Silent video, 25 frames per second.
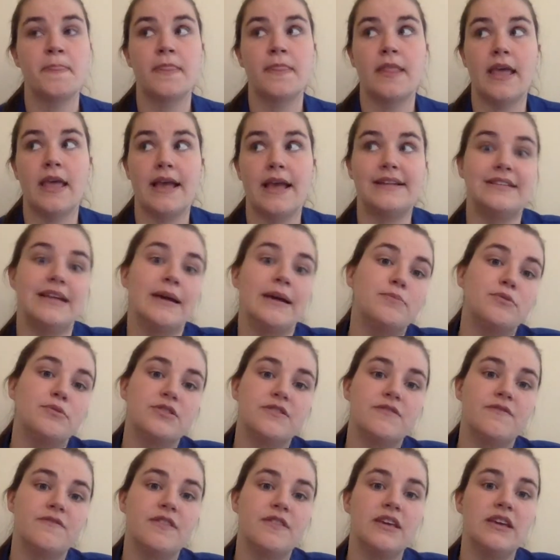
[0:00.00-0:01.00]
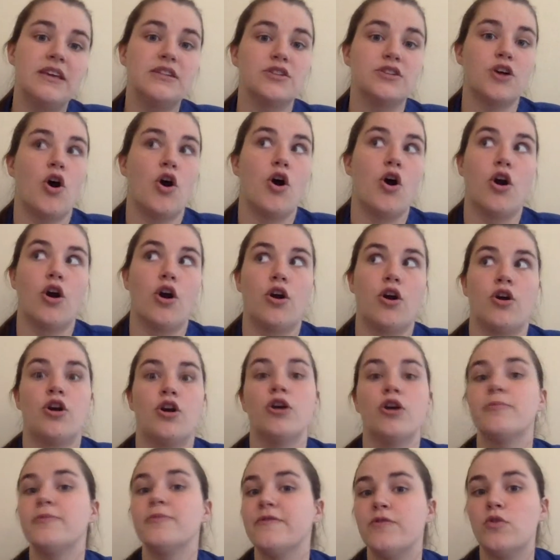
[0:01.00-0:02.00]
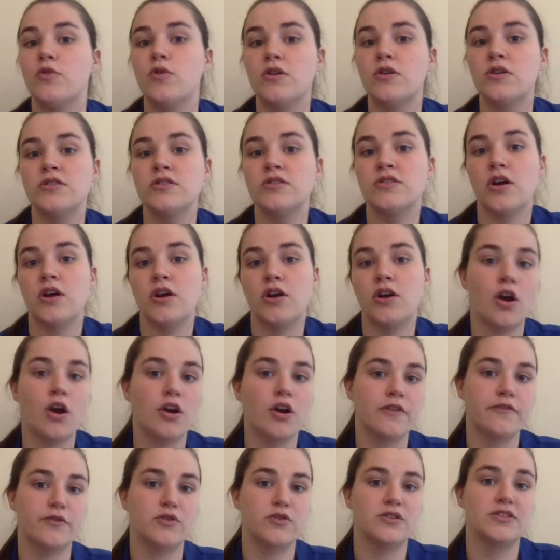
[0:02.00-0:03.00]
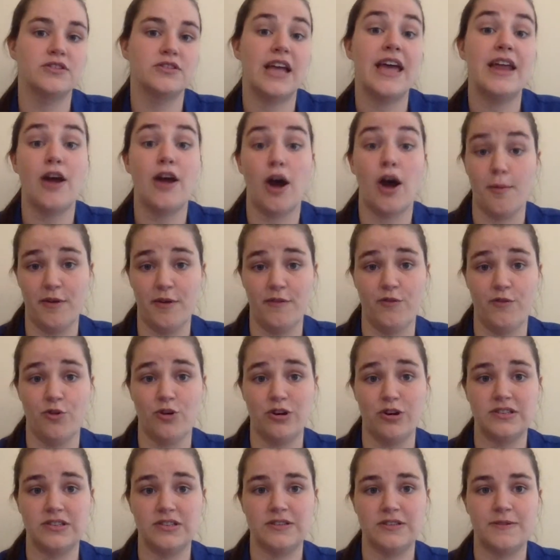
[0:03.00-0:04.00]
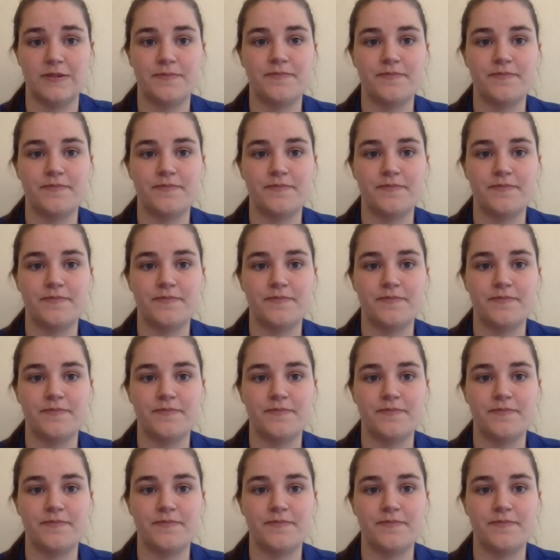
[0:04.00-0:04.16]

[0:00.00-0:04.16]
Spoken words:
Examples of these are herbivores, carnivores, and omnivores.